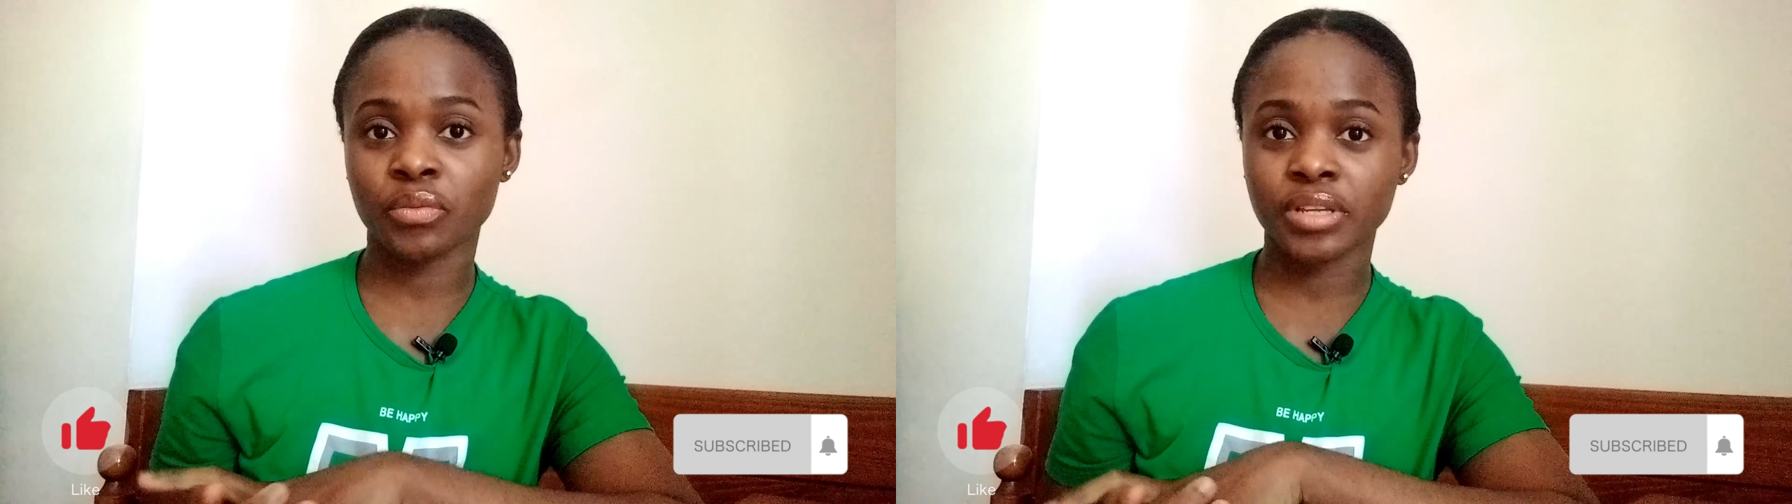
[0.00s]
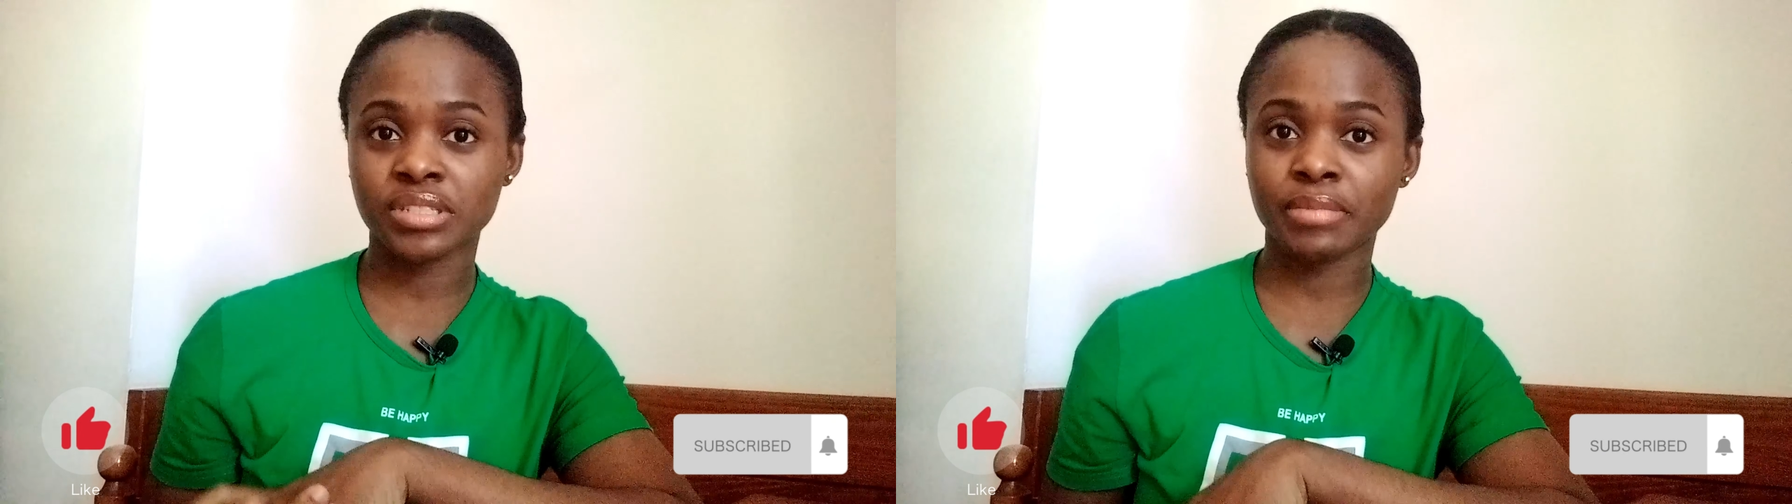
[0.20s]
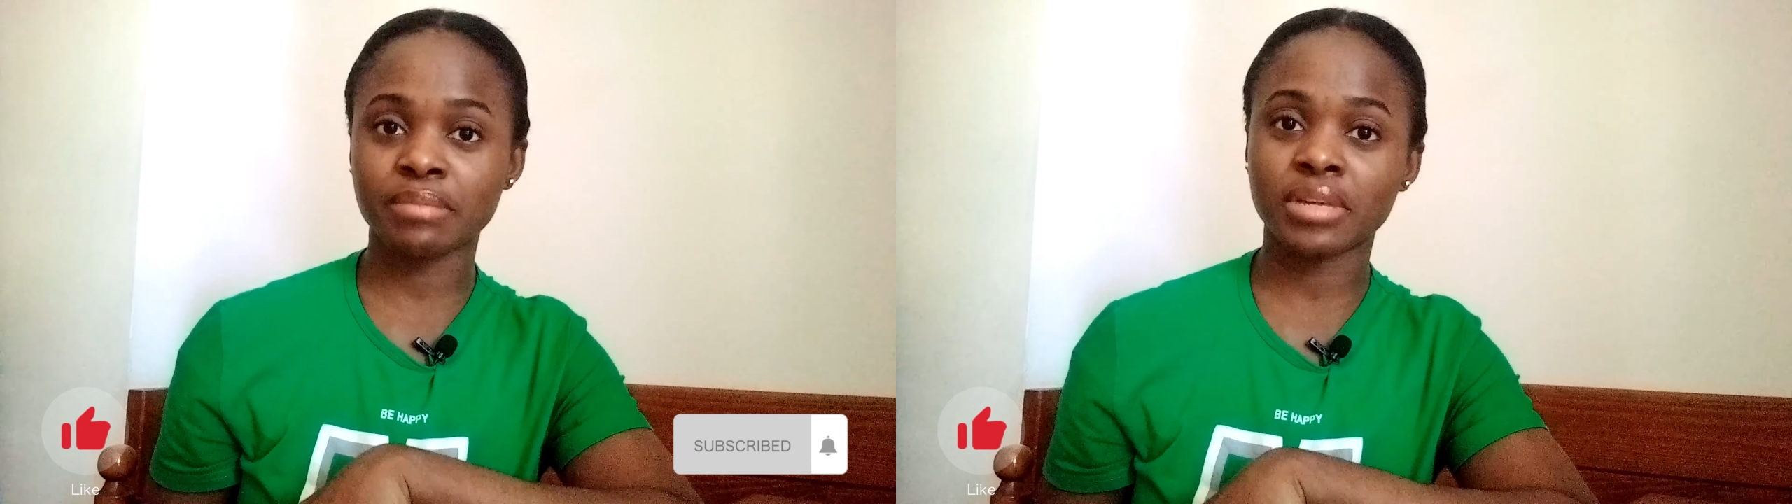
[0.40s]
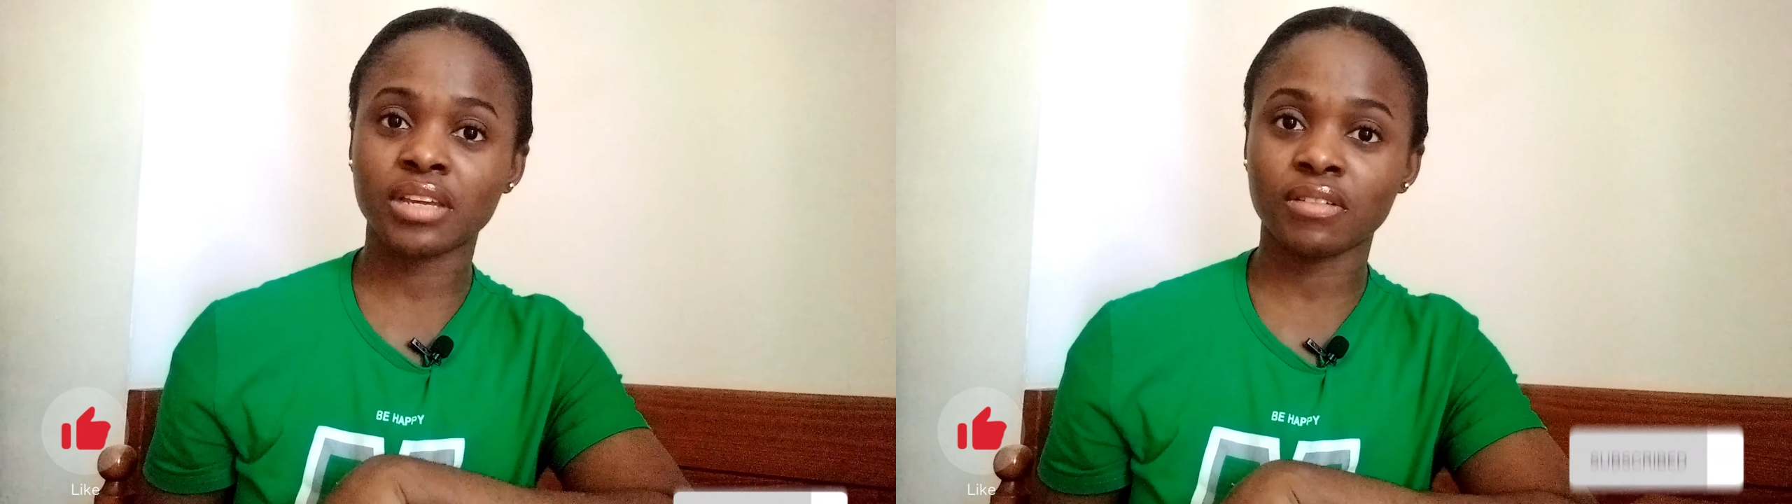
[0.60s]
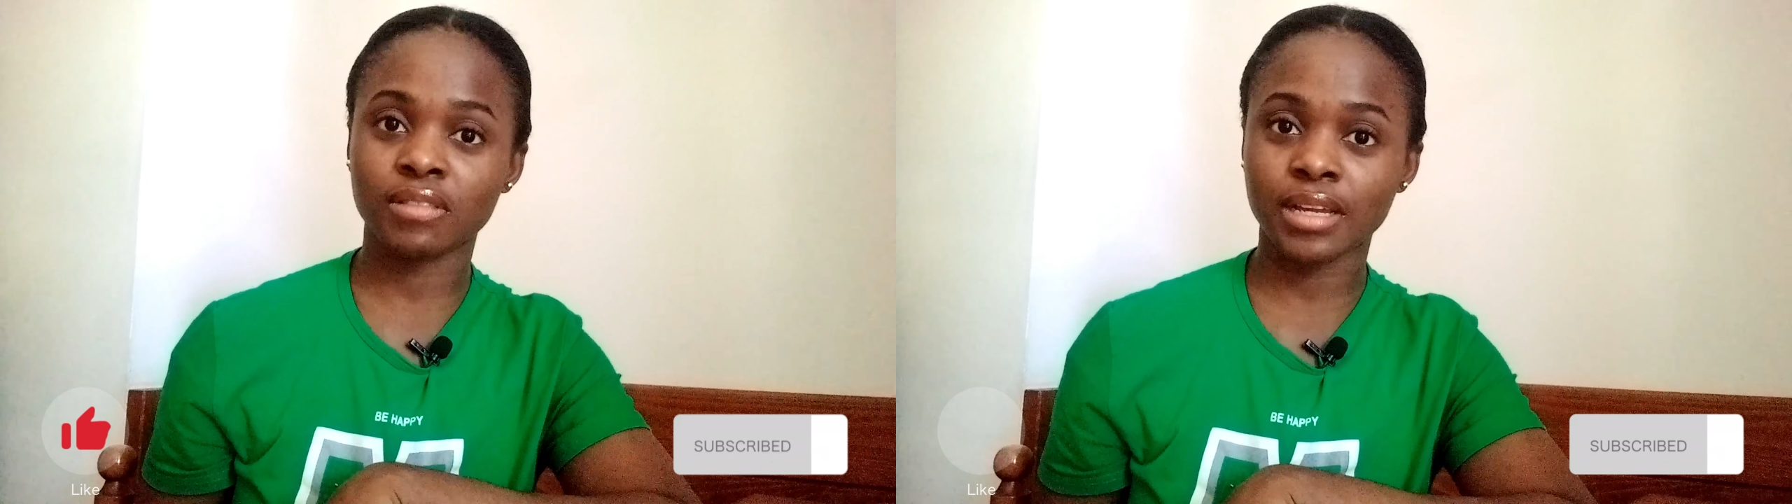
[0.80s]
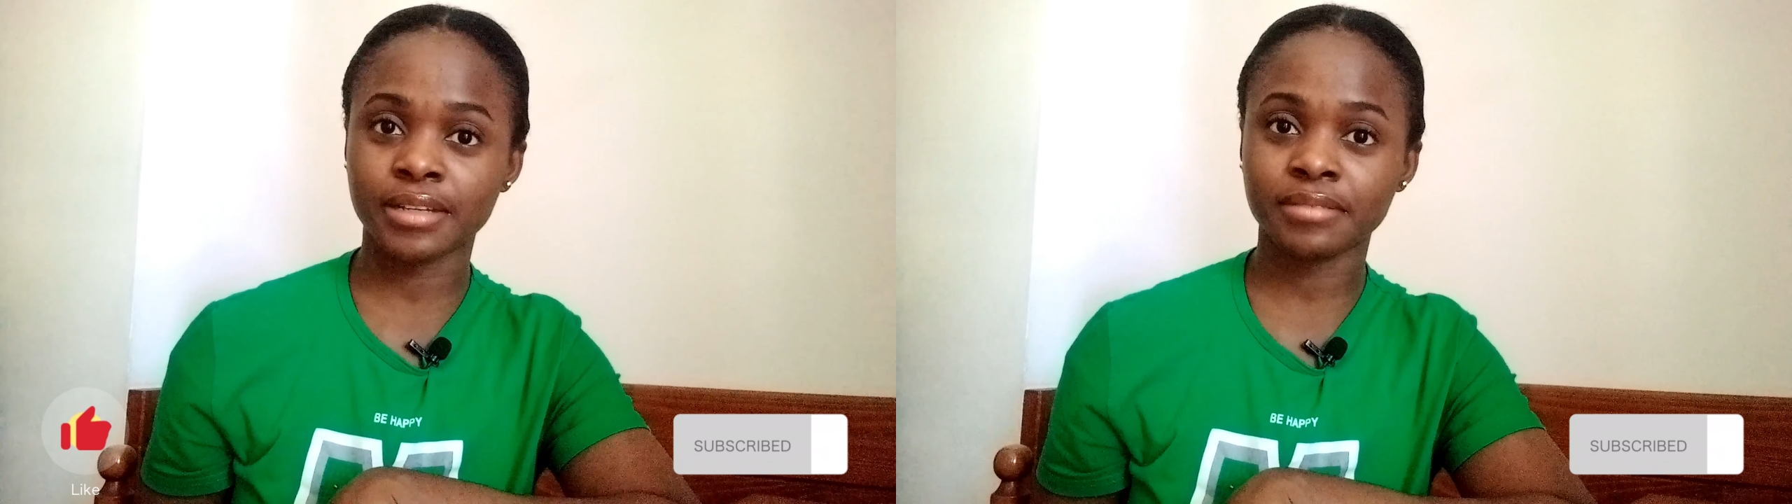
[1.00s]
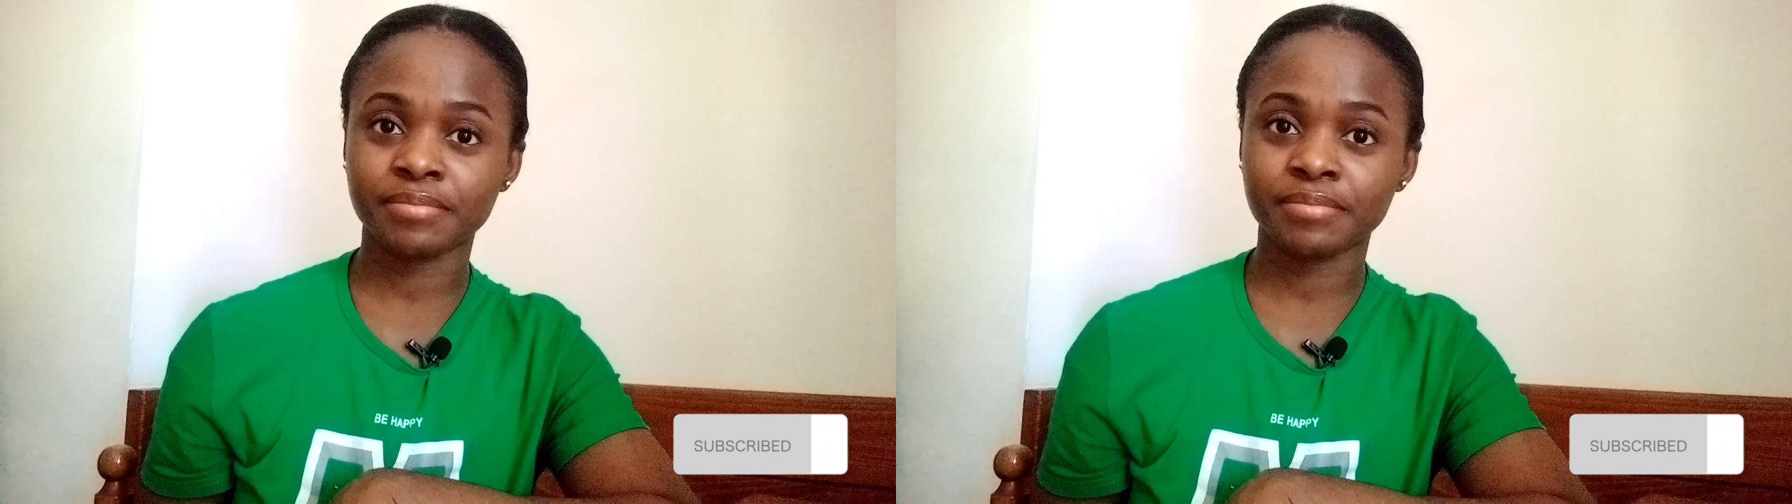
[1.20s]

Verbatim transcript: ways to make money online.